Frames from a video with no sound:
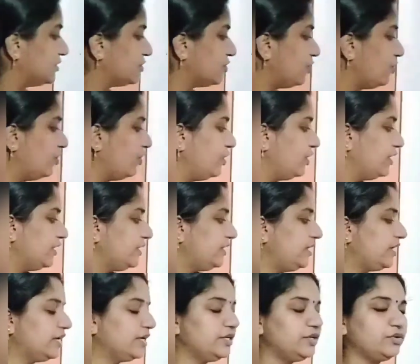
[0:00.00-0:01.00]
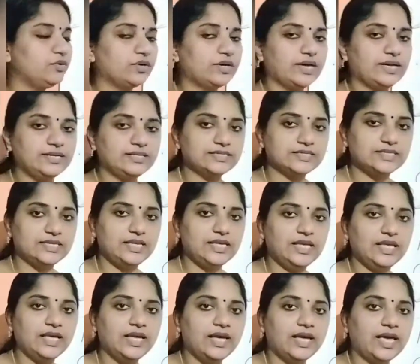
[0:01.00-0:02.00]
So here you can
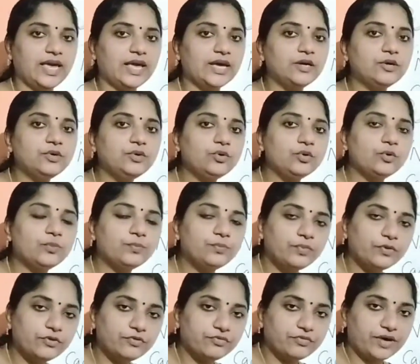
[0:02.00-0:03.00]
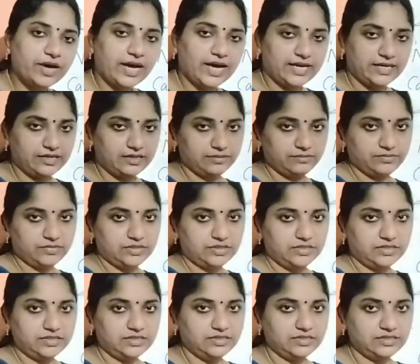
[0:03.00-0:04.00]
see a group of
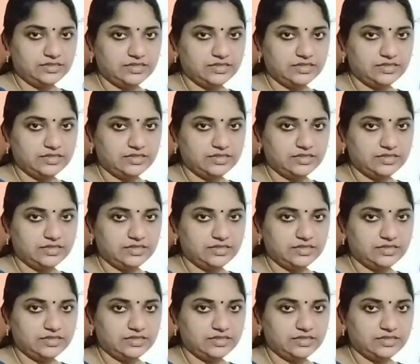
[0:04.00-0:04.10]
atoms